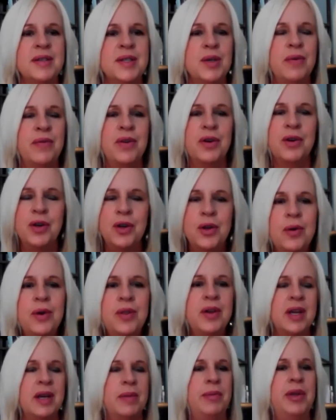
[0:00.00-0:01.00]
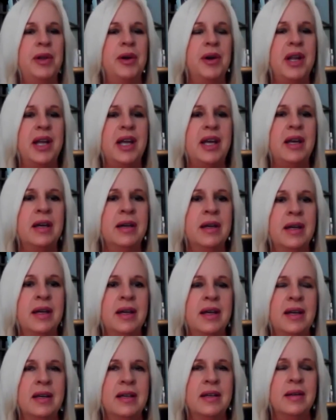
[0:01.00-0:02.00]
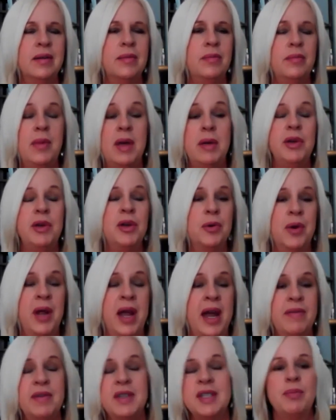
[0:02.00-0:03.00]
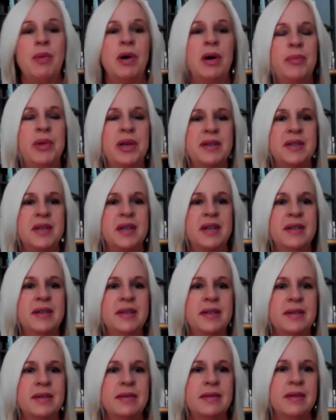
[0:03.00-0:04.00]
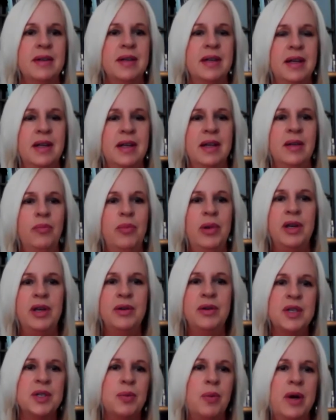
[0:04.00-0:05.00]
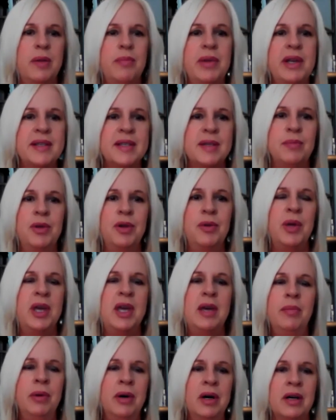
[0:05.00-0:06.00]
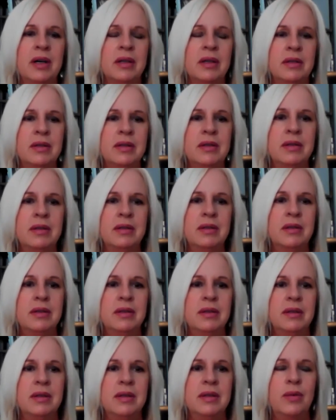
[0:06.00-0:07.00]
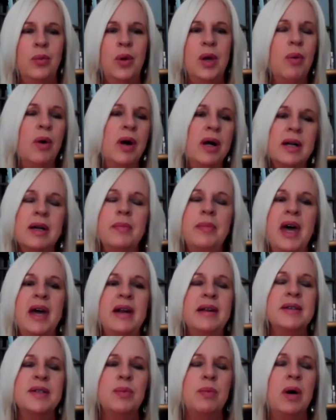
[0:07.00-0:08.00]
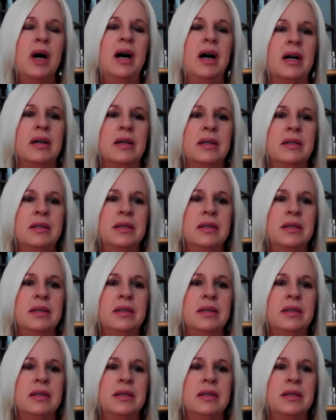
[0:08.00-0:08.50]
So if you're new to the community, maybe you don't have a small business, but you just want to meet some new people. We welcome that as well.